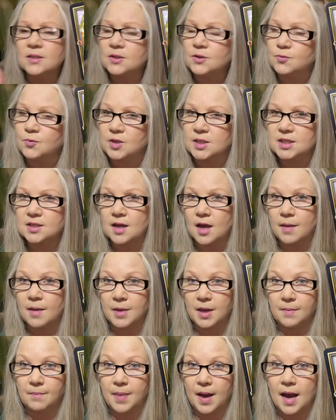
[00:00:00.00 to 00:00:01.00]
is what's
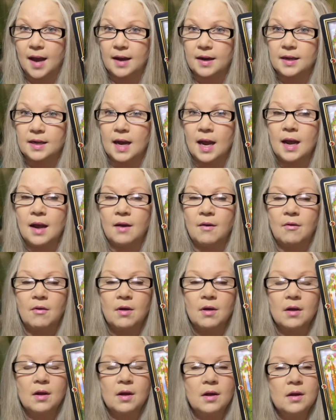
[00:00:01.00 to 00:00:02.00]
coming back now,
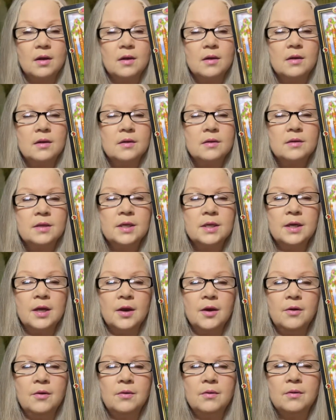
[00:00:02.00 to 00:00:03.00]
you
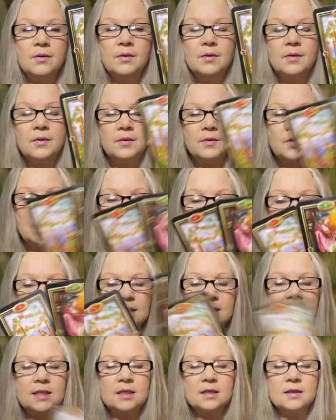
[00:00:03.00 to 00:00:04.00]
know? You can
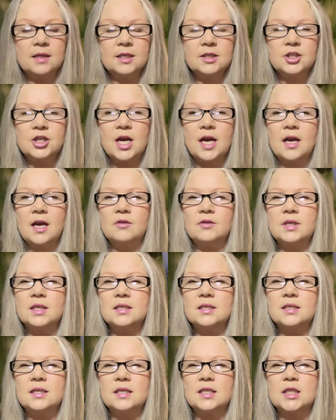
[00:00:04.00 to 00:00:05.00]
see, like, check out
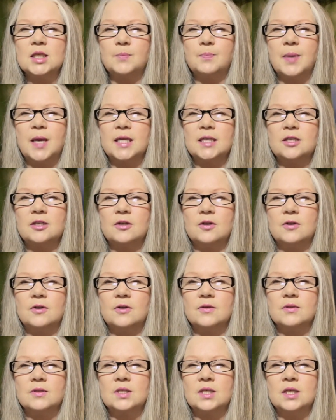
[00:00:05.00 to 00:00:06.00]
this Six of
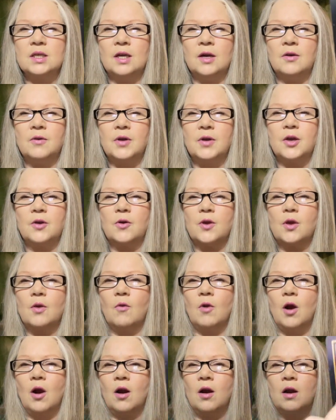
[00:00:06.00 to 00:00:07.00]
Pentacles, you know, here you
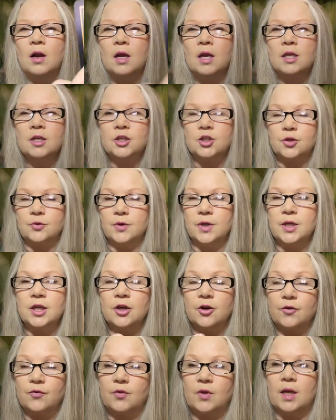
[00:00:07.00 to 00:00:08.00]
are doing
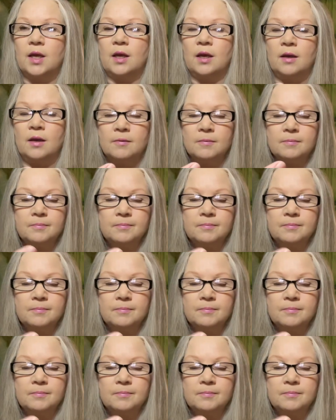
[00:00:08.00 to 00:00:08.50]
your thing.